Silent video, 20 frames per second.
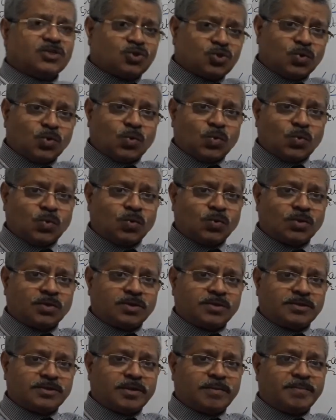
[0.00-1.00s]
through
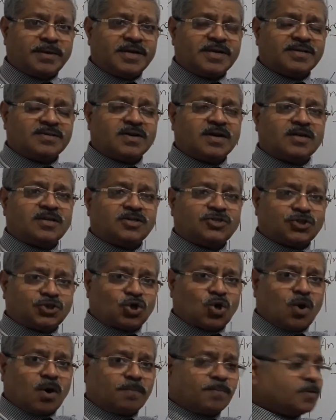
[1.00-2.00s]
the medical
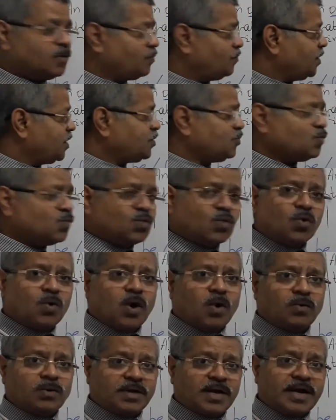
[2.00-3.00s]
shop when you go
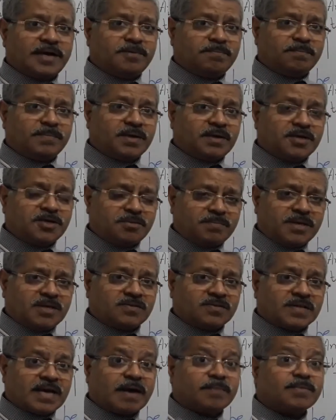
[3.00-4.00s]
out. It
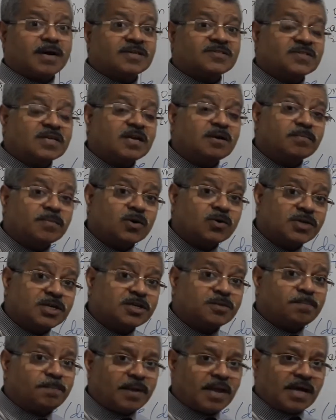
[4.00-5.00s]
means I am asking about
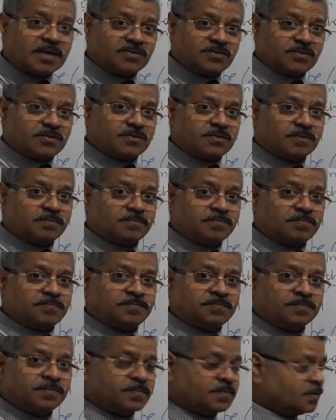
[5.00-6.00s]
his plans.
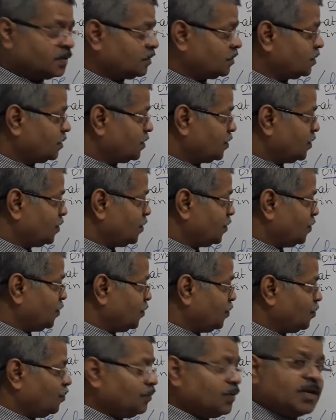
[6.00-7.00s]

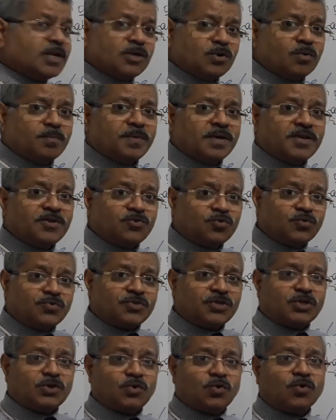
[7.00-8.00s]
Will you be
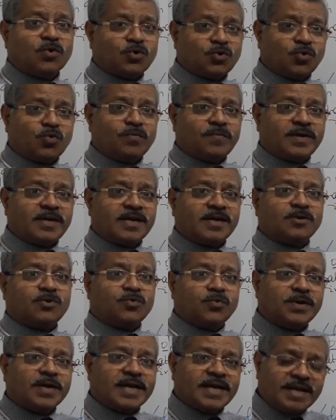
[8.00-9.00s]
using your two-wheeler
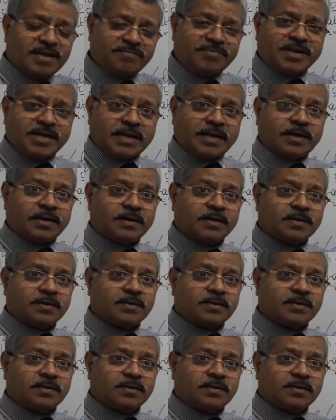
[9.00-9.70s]
today evening?